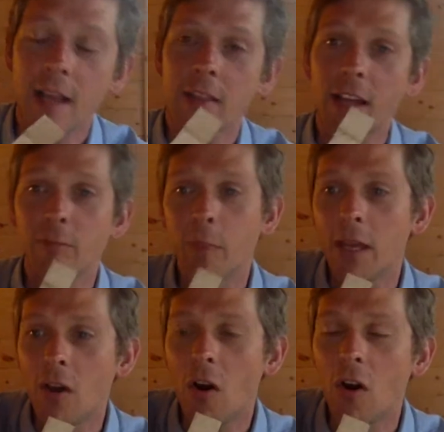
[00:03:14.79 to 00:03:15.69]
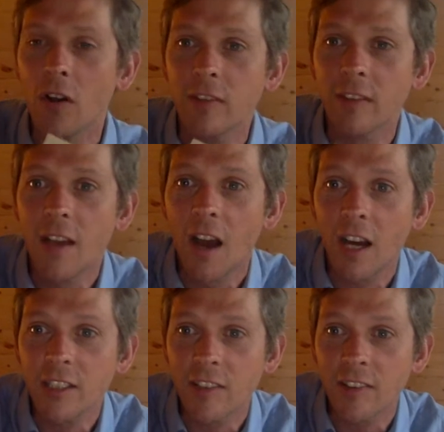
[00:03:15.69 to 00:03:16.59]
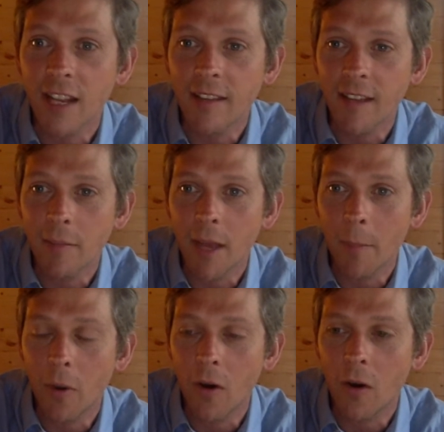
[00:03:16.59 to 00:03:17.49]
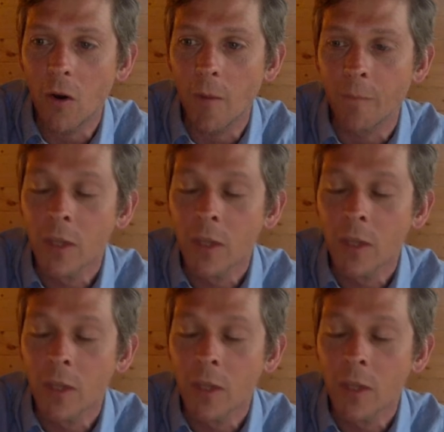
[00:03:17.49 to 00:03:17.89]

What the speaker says: That's because I just sellotape that part on.